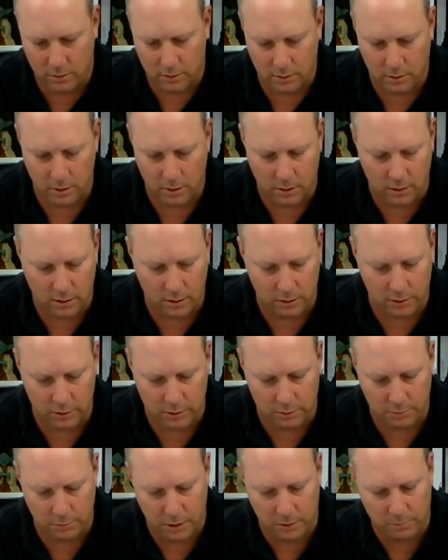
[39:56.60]
That goes
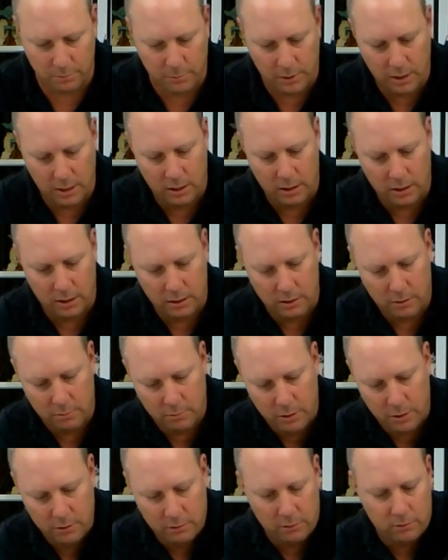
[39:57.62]
smack bang in the
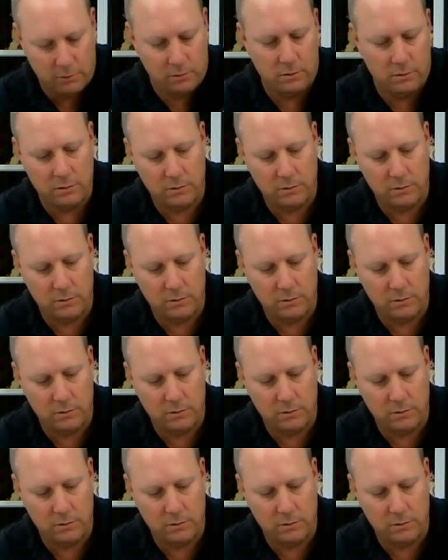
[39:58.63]
middle.